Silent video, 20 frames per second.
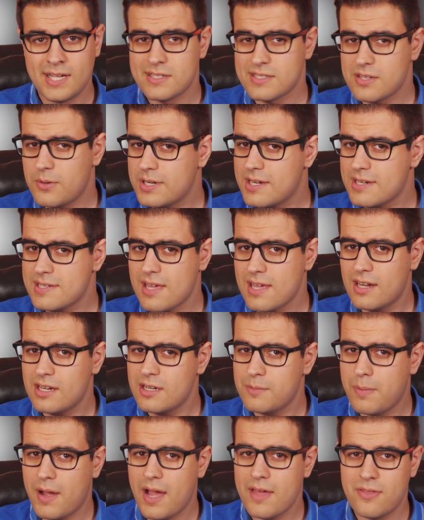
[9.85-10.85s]
So I decided
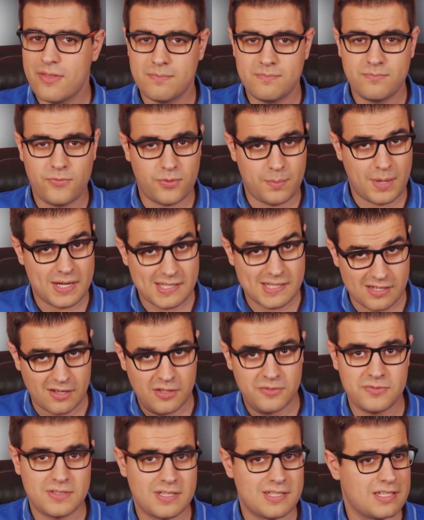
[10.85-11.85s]
to buy them for
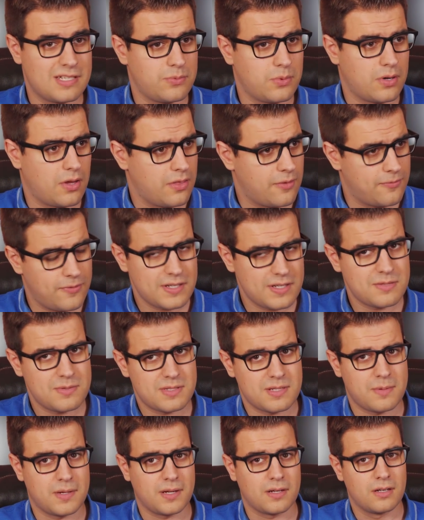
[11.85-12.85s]
myself to see what all the fuss
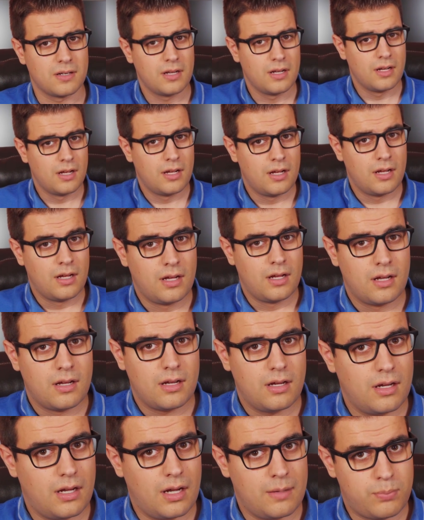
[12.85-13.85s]
was about.
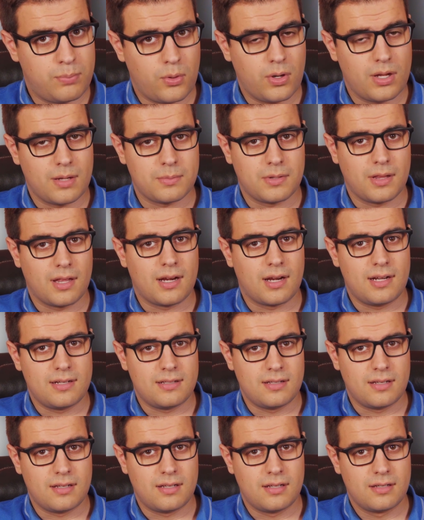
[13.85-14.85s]
And boy, I'm glad I
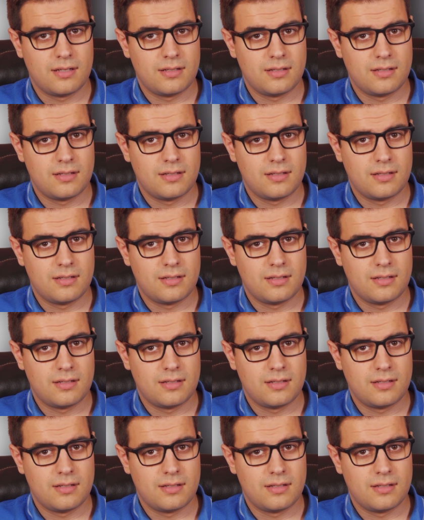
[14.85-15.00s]
did.